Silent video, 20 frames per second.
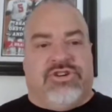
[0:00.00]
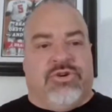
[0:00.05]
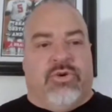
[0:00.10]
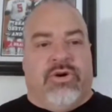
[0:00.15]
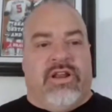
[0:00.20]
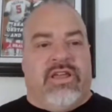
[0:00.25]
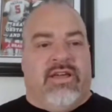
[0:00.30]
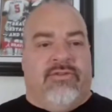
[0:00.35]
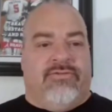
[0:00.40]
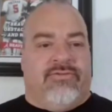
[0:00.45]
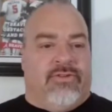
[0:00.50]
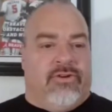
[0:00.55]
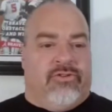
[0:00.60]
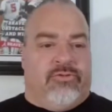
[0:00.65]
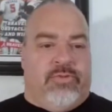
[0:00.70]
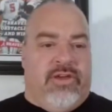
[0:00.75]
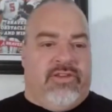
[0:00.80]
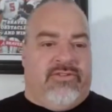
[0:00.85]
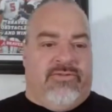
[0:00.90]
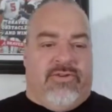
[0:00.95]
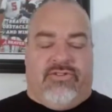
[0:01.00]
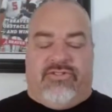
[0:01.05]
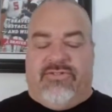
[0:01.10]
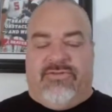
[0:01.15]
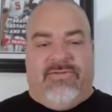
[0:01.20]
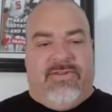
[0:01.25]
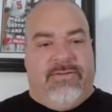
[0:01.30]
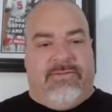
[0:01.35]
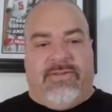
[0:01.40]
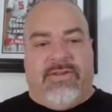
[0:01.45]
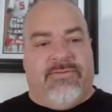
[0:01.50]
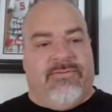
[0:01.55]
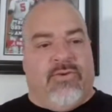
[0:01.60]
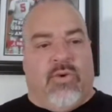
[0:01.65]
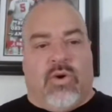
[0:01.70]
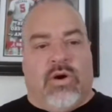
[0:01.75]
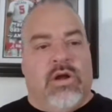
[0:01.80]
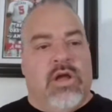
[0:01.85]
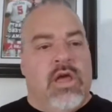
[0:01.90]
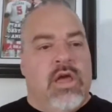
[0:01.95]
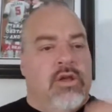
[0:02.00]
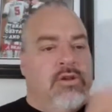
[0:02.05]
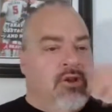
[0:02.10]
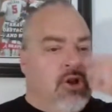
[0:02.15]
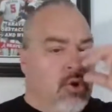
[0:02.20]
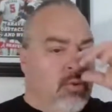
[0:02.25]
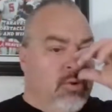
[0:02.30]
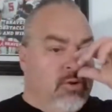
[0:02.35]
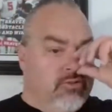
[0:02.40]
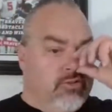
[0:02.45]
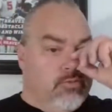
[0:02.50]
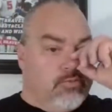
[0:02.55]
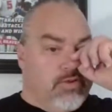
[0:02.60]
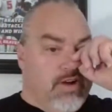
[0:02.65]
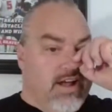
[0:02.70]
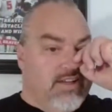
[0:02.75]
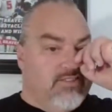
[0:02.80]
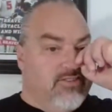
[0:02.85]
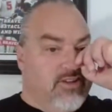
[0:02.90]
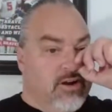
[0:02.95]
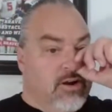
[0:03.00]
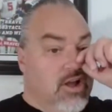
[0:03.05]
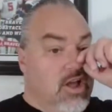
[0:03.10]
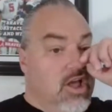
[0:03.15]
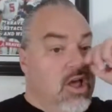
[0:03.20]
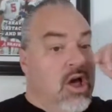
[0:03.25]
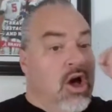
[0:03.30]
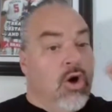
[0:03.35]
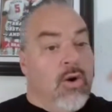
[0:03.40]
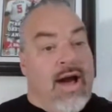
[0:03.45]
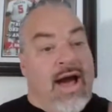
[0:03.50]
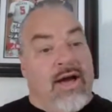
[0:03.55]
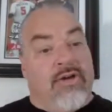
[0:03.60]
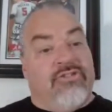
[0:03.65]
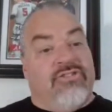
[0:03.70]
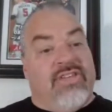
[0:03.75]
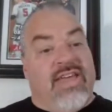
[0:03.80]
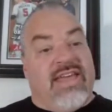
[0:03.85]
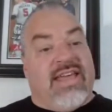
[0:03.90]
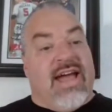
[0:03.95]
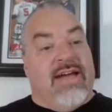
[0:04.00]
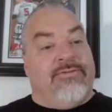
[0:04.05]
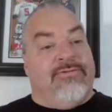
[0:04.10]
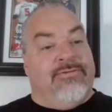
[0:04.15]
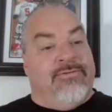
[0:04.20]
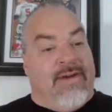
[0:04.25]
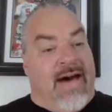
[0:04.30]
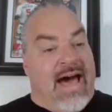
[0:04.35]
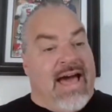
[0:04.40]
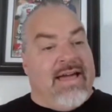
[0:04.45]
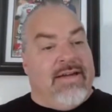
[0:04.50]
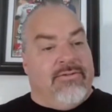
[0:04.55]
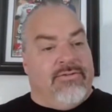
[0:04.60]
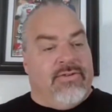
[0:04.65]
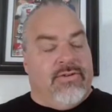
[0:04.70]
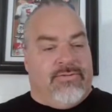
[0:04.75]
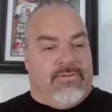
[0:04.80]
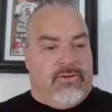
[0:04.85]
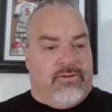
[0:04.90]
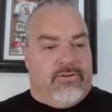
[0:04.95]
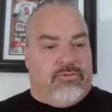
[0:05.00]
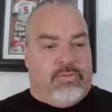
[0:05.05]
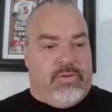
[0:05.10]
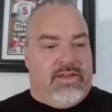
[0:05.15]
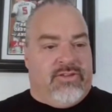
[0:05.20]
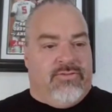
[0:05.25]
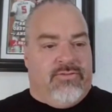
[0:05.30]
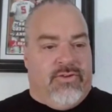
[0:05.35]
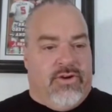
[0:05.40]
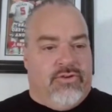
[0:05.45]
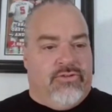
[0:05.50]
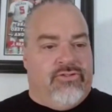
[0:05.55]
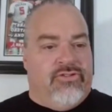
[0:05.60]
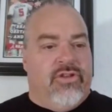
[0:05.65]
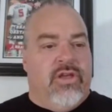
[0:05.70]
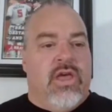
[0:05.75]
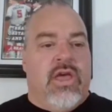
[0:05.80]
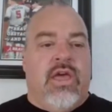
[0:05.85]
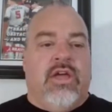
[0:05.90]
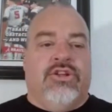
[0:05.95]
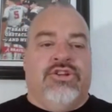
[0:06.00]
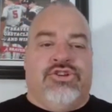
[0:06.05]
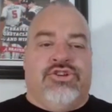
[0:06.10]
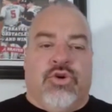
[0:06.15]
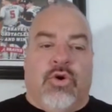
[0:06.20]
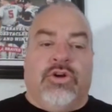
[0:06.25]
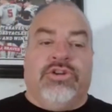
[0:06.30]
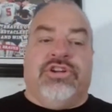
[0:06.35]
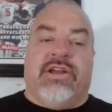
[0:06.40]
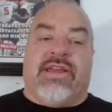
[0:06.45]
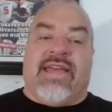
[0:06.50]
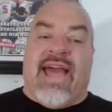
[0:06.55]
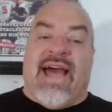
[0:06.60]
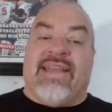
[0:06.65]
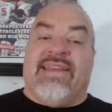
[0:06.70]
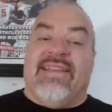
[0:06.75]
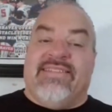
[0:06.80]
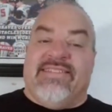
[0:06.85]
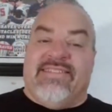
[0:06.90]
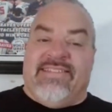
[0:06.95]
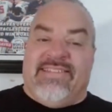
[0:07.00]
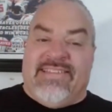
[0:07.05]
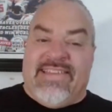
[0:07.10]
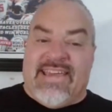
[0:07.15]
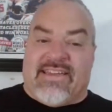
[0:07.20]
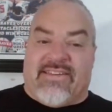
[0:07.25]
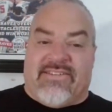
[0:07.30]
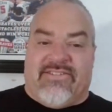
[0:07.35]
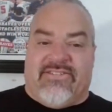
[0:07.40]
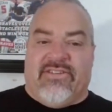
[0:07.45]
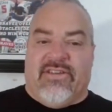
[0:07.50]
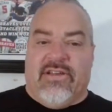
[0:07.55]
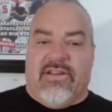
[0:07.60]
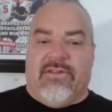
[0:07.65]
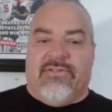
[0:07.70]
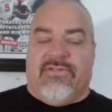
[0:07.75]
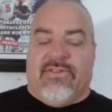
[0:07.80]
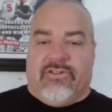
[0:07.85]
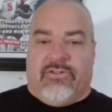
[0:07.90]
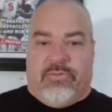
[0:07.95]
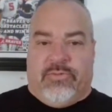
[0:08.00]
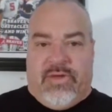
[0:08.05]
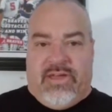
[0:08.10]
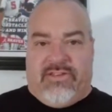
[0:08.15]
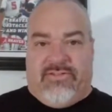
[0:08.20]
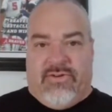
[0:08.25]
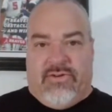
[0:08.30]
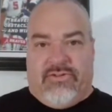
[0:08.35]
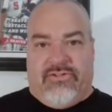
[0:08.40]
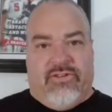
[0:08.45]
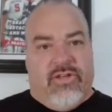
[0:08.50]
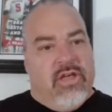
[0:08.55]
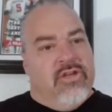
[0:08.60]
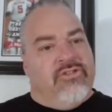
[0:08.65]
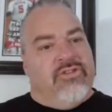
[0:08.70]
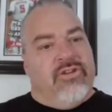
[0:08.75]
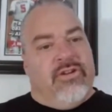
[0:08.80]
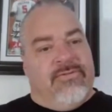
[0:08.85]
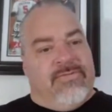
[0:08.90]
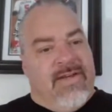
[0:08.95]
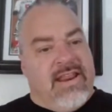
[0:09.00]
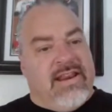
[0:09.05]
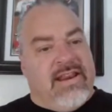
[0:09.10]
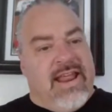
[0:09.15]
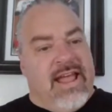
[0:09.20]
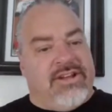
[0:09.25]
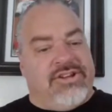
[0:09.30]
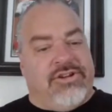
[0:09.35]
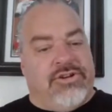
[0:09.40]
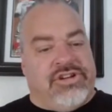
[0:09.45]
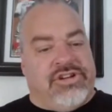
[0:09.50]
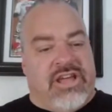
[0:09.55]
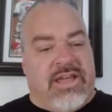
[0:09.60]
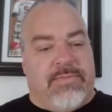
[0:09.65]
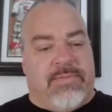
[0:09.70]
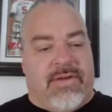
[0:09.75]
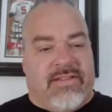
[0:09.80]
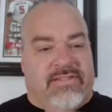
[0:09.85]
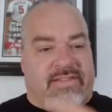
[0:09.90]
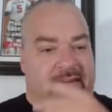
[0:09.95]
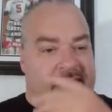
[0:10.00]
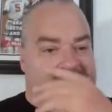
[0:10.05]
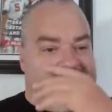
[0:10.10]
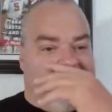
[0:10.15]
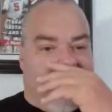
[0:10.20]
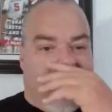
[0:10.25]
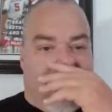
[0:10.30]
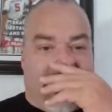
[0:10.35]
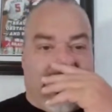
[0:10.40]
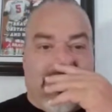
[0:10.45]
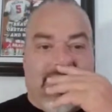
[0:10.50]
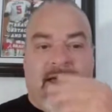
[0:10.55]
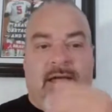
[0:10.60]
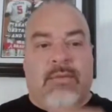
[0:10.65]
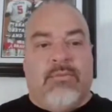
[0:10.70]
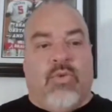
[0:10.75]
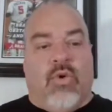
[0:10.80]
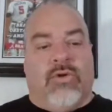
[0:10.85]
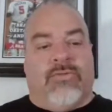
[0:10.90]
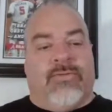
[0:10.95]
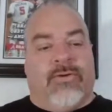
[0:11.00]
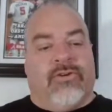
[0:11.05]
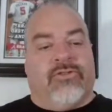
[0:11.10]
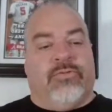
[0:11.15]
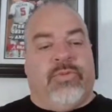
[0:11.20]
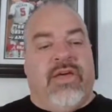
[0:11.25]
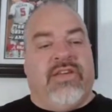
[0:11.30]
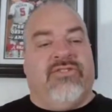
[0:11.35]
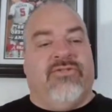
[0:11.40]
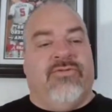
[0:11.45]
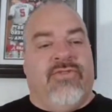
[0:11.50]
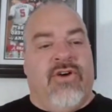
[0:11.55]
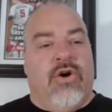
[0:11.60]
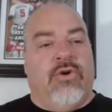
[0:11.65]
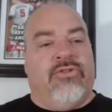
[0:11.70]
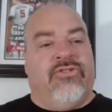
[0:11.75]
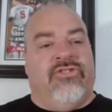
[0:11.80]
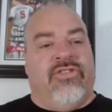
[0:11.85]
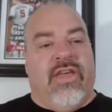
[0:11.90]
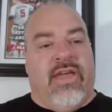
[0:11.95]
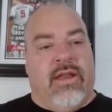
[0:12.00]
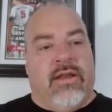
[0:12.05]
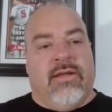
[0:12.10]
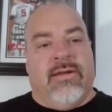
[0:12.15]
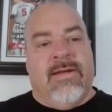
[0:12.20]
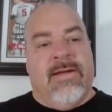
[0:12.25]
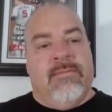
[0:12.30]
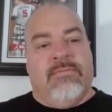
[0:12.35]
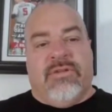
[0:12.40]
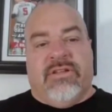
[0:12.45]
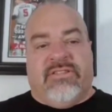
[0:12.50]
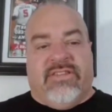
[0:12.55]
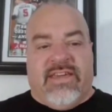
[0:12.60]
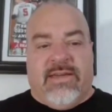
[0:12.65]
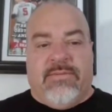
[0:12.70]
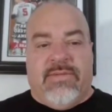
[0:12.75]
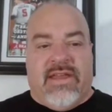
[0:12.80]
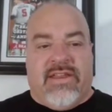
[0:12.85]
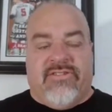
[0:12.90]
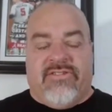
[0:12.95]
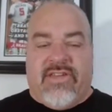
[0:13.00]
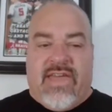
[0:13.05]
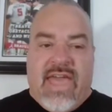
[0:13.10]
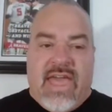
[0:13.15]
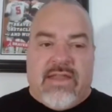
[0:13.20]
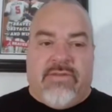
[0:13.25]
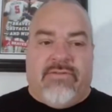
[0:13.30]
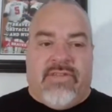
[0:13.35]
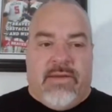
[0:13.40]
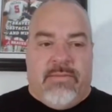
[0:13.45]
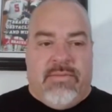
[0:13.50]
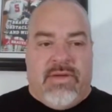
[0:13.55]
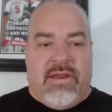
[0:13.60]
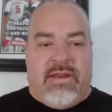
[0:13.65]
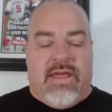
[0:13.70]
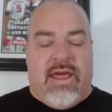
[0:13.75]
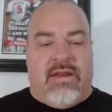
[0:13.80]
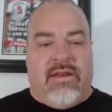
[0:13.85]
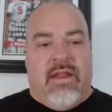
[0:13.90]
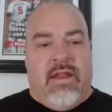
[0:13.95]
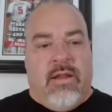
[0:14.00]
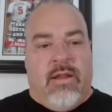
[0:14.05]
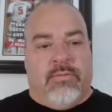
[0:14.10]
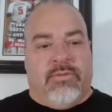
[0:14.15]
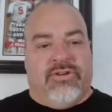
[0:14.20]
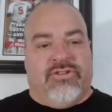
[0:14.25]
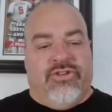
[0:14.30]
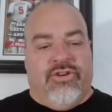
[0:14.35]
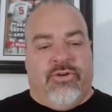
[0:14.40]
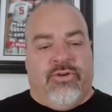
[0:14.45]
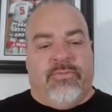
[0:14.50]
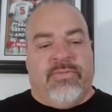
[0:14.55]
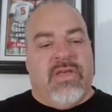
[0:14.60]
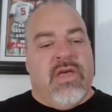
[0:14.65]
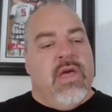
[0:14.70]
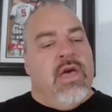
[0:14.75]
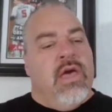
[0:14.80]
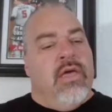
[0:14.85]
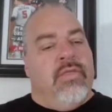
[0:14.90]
majority of first place votes, 54. No real surprise there. Ohio State got 5 first place votes. Georgia got 6 first place votes. So defending national champions actually got more first place votes than the team that is ahead of them at number two.